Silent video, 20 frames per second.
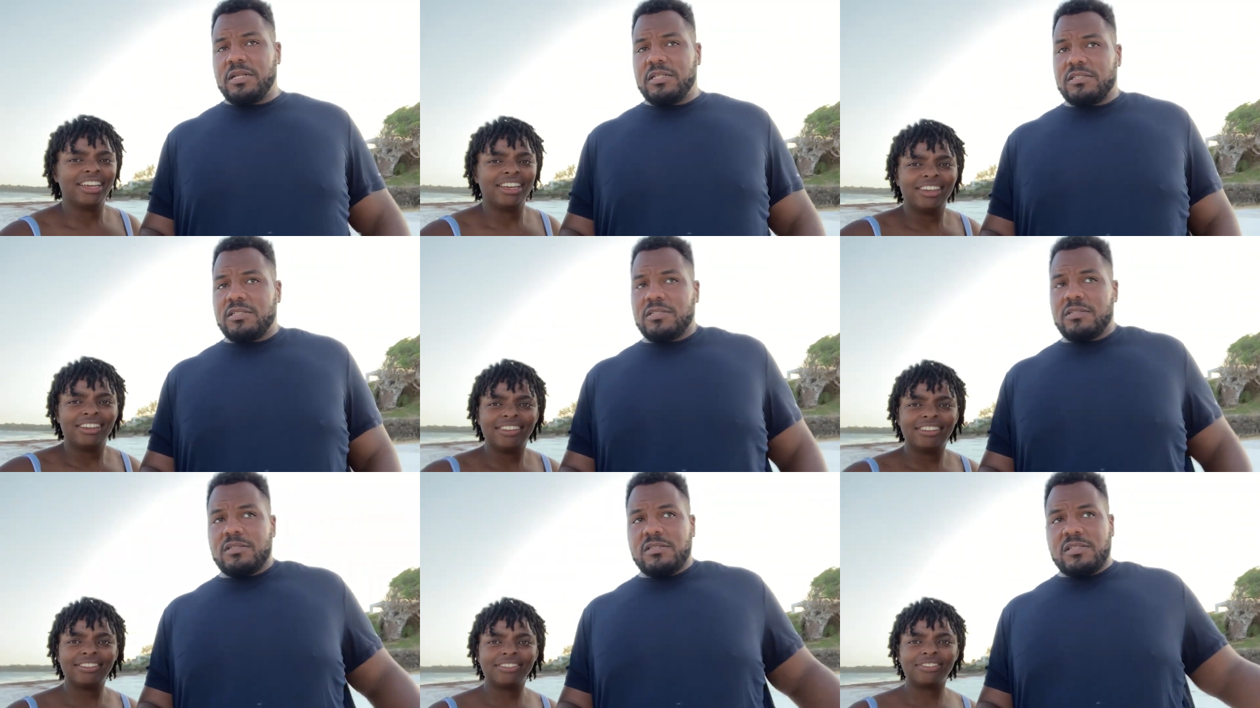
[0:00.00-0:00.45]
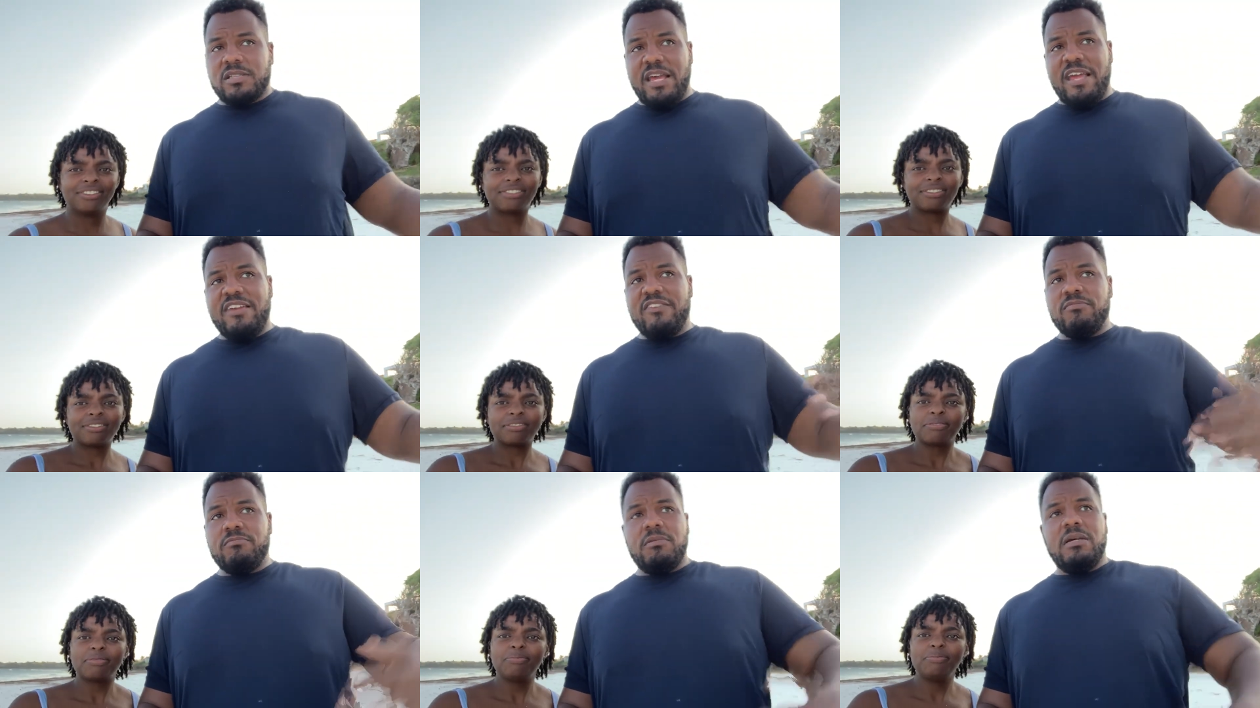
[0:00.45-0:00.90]
Speaker 1: but to
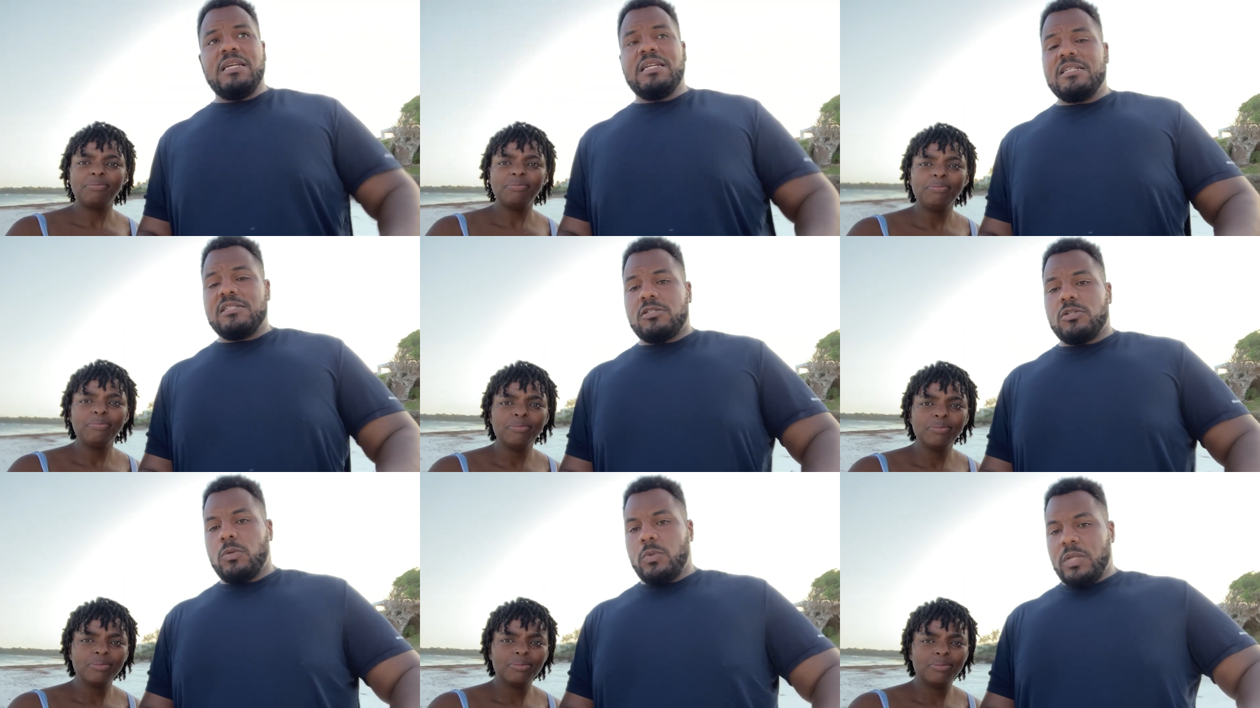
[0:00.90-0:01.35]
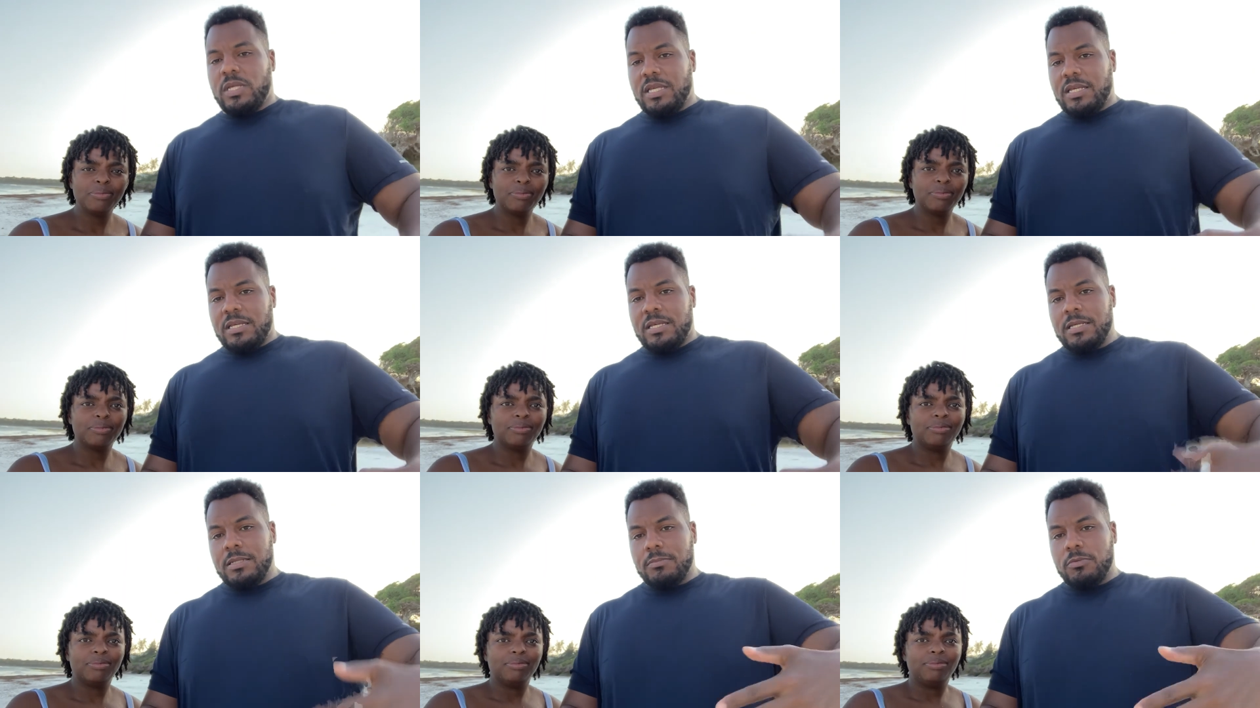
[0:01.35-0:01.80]
save money so we
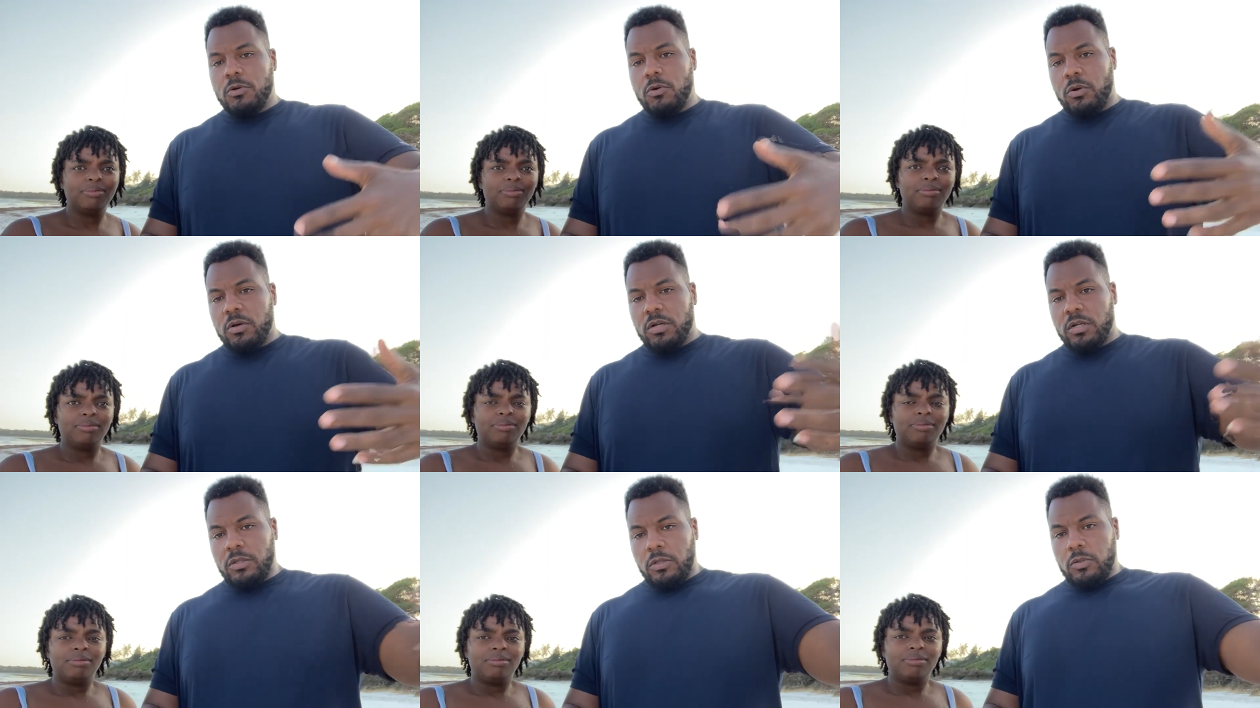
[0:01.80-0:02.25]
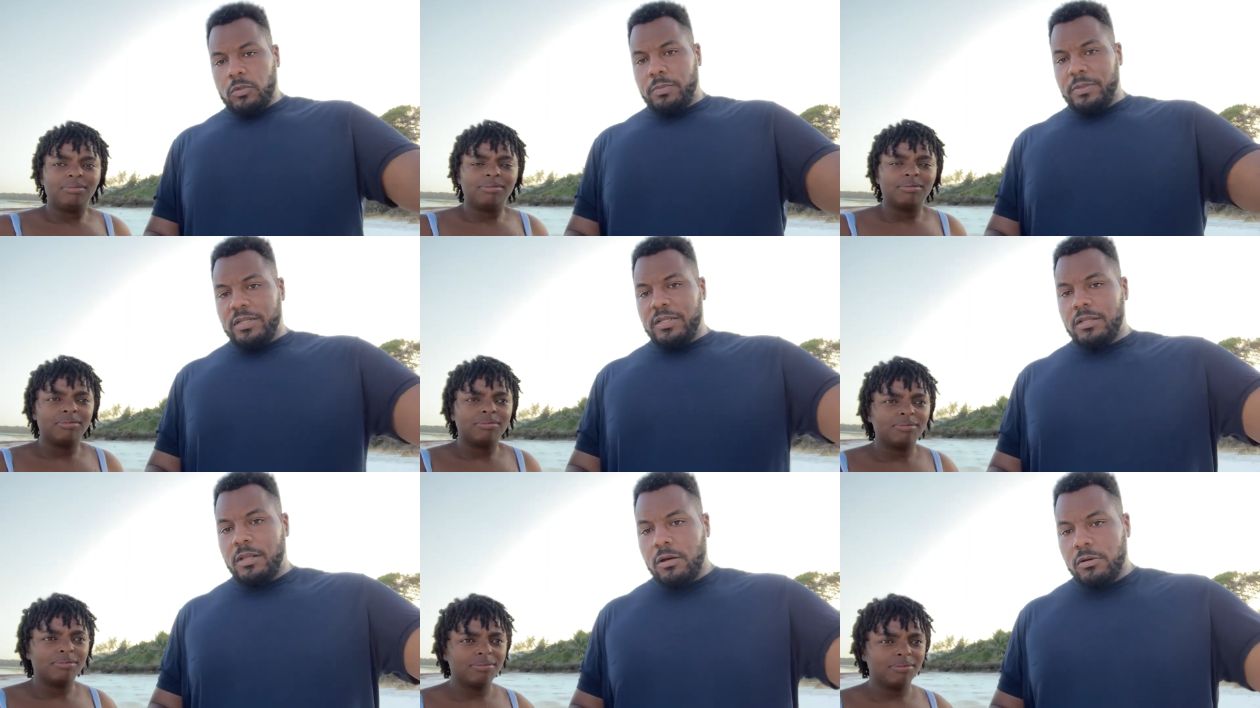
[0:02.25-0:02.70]
can keep going a little
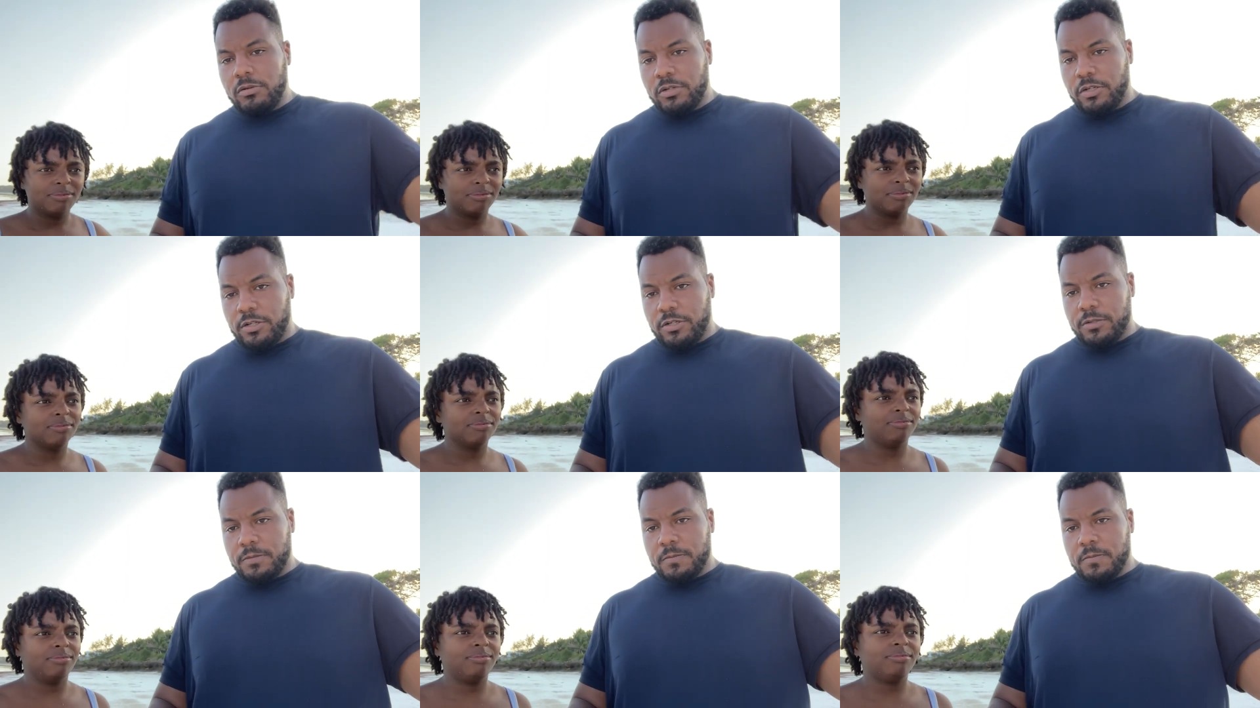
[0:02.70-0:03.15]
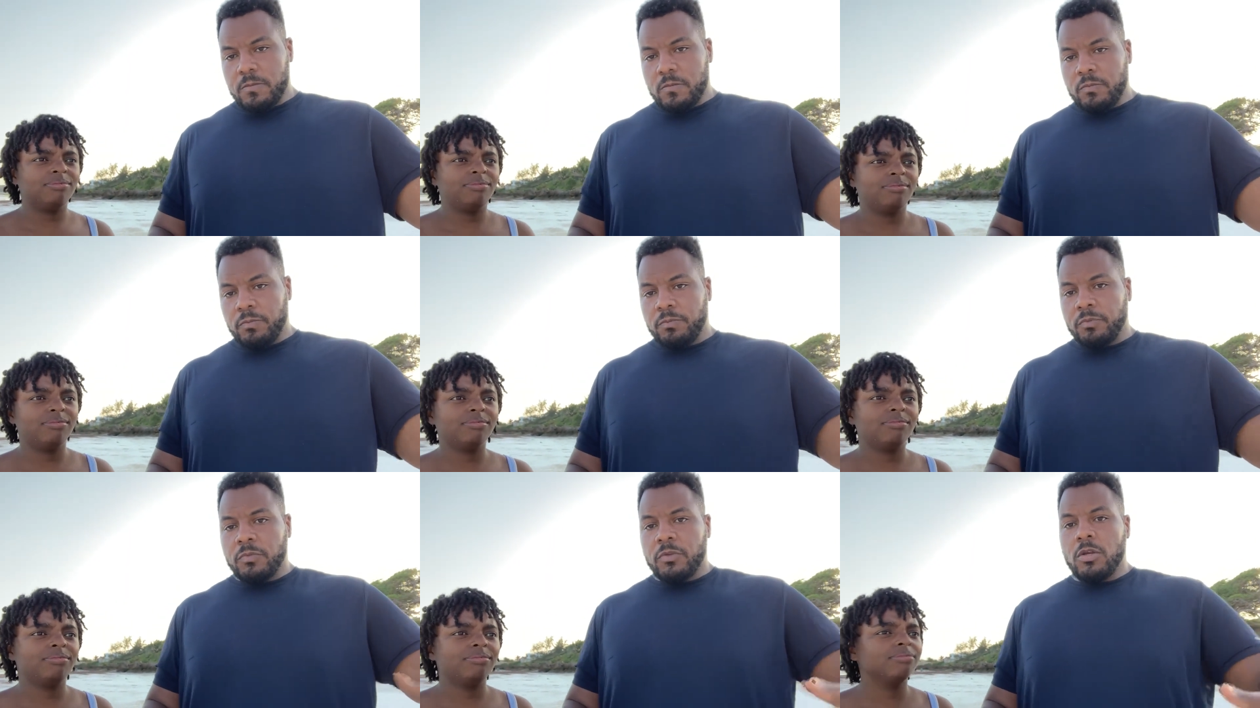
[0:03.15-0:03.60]
bit longer, mm
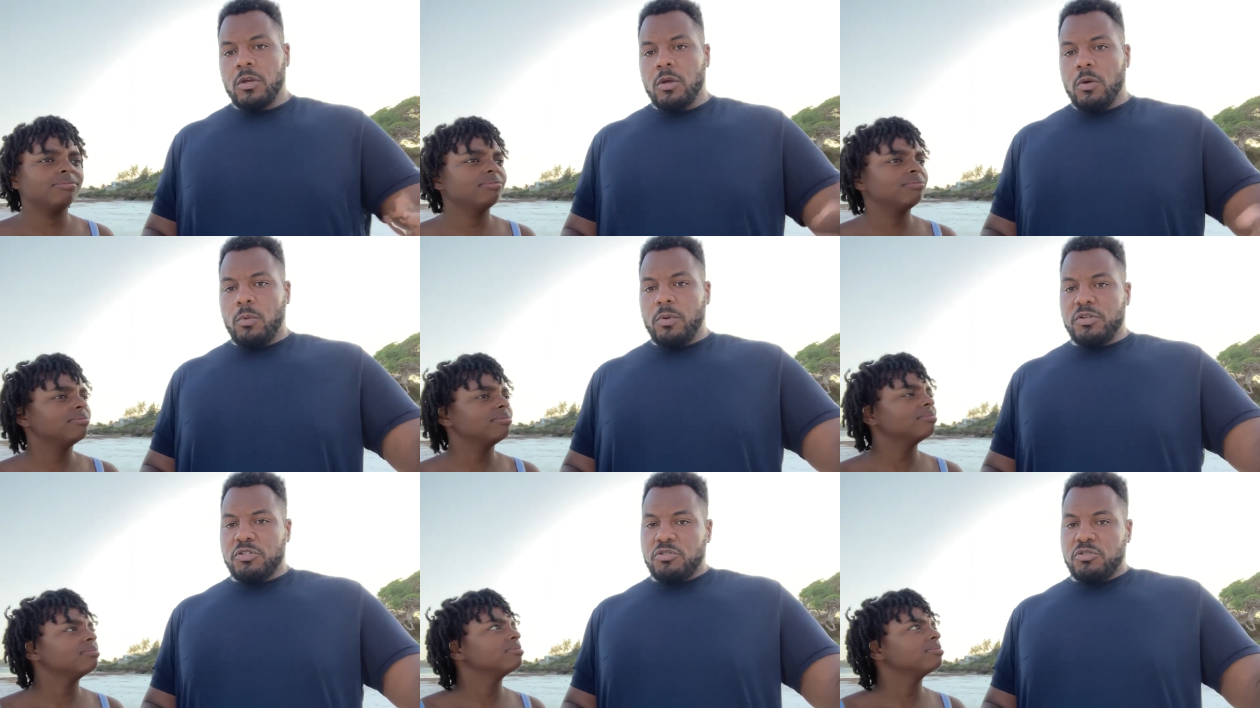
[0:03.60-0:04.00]
-hmm.